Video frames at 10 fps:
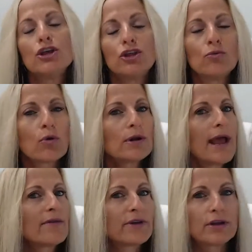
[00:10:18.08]
you weren't
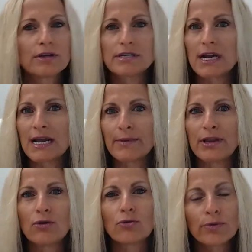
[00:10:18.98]
having a good time and
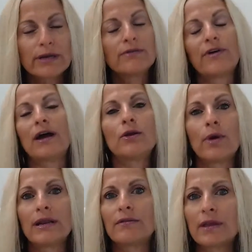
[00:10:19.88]
you were
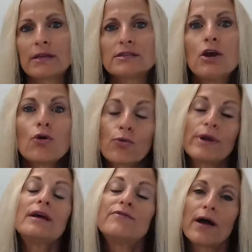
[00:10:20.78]
reevaluating things,
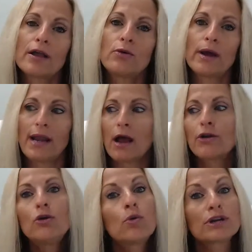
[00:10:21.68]
reevaluate how
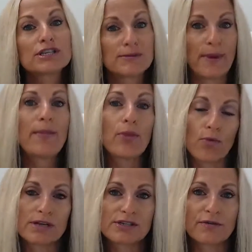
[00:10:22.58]
you want to spend the
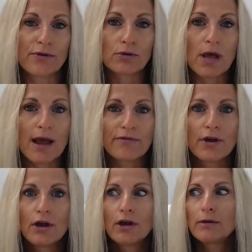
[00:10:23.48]
rest of your life.
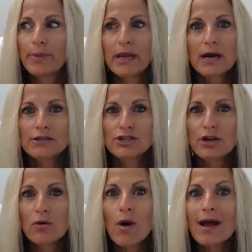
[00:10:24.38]
Because you
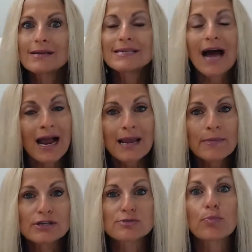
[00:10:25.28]
know what? Time
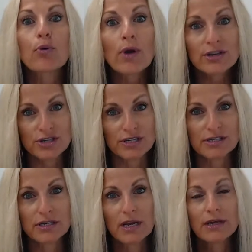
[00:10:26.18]
is
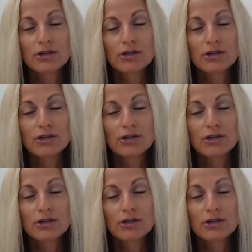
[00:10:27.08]
precious.